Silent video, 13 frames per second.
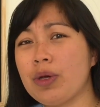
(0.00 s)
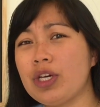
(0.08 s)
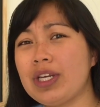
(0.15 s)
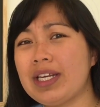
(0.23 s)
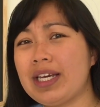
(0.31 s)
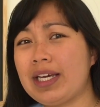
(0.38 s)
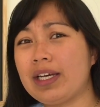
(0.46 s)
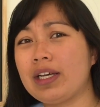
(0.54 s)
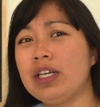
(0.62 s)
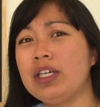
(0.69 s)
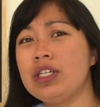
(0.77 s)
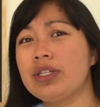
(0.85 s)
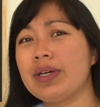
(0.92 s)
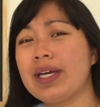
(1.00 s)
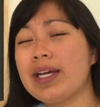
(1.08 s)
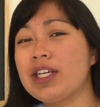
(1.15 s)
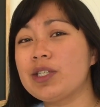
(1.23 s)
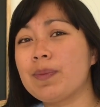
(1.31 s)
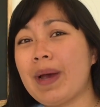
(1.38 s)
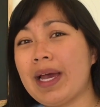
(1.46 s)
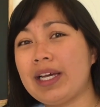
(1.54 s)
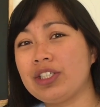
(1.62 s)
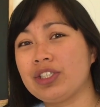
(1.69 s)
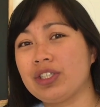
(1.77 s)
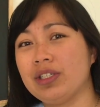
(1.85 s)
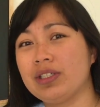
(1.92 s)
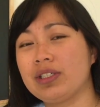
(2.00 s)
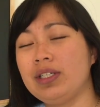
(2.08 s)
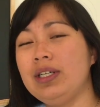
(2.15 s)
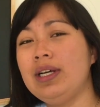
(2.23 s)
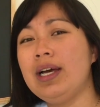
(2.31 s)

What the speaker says: unique to each patient,